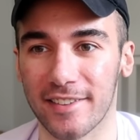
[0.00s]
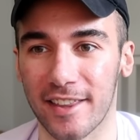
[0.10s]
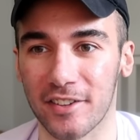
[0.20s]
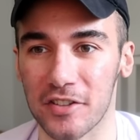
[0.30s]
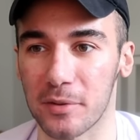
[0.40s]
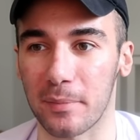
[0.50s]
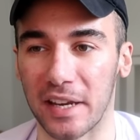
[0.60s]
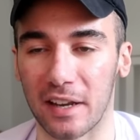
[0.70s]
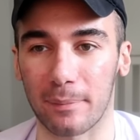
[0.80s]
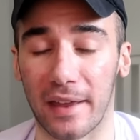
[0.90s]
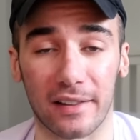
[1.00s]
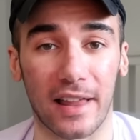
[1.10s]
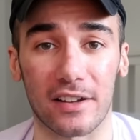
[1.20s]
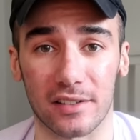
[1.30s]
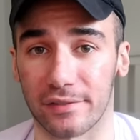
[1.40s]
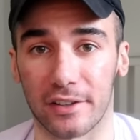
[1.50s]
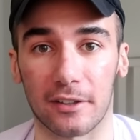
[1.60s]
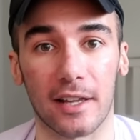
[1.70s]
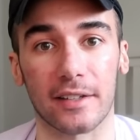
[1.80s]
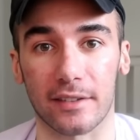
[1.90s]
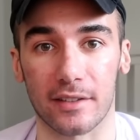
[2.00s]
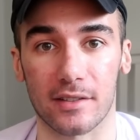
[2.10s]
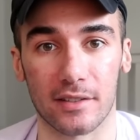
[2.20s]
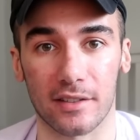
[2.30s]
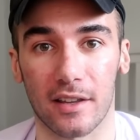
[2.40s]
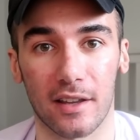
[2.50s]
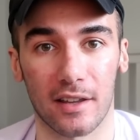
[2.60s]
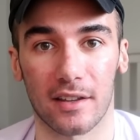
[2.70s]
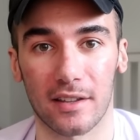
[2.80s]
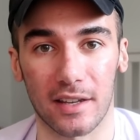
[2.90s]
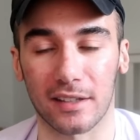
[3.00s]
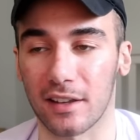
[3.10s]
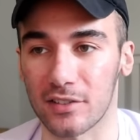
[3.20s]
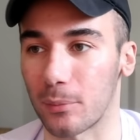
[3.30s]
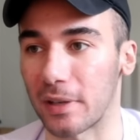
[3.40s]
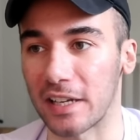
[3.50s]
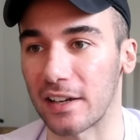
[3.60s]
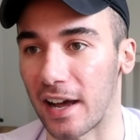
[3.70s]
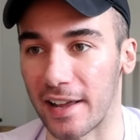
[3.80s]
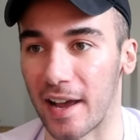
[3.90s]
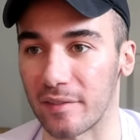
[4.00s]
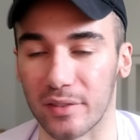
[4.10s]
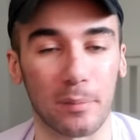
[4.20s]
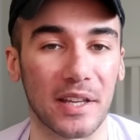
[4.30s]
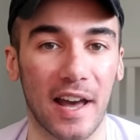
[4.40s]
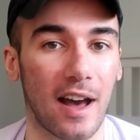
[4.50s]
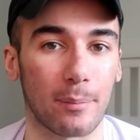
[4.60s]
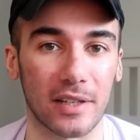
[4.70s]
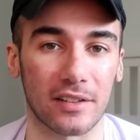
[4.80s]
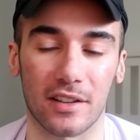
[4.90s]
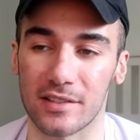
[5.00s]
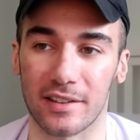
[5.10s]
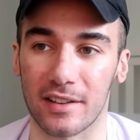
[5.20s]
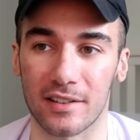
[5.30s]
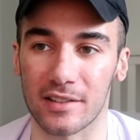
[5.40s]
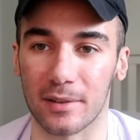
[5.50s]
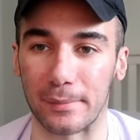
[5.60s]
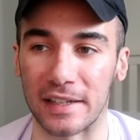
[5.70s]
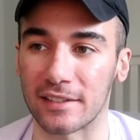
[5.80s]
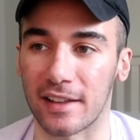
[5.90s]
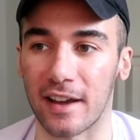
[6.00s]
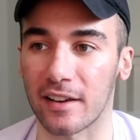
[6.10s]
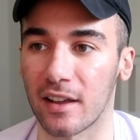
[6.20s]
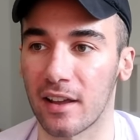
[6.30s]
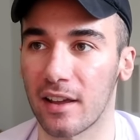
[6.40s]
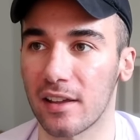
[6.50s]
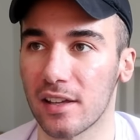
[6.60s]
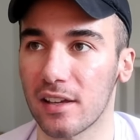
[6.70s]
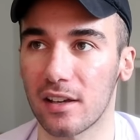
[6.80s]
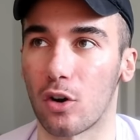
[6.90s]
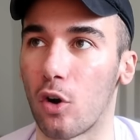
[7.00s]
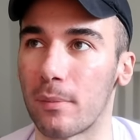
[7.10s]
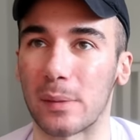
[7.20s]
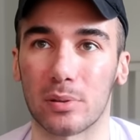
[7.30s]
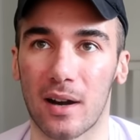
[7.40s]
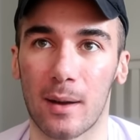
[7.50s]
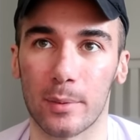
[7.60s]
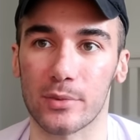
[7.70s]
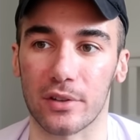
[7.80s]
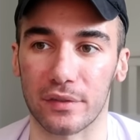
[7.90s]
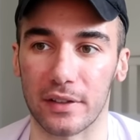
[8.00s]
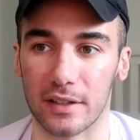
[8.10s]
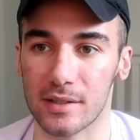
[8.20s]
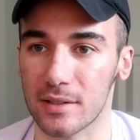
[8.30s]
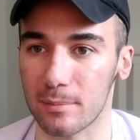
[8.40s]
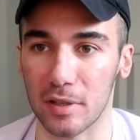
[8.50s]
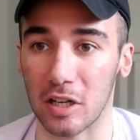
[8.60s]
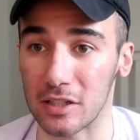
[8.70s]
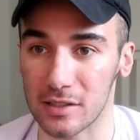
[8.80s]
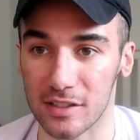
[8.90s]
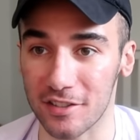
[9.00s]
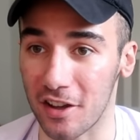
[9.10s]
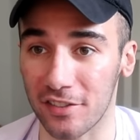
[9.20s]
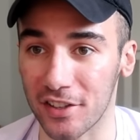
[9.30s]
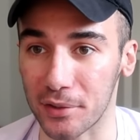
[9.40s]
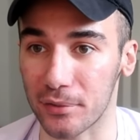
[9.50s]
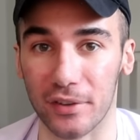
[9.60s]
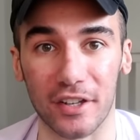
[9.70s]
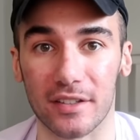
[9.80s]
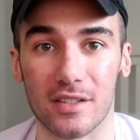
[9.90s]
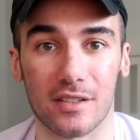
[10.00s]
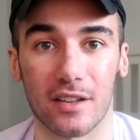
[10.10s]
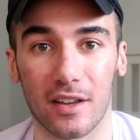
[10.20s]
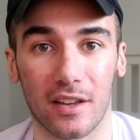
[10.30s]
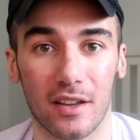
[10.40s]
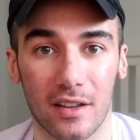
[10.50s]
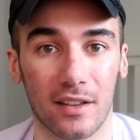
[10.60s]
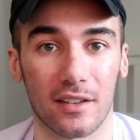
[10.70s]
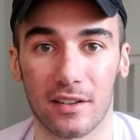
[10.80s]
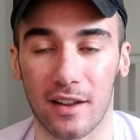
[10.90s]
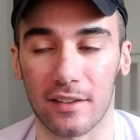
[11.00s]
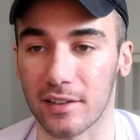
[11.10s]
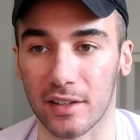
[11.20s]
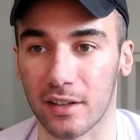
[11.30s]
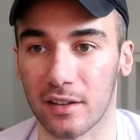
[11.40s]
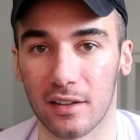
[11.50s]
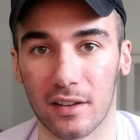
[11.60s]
that doesn't mean I'm not allowed to feel like this. It doesn't mean I have to be happy. It doesn't it doesn't mean that all my problems are fixed because nothing's fixed. Nothing.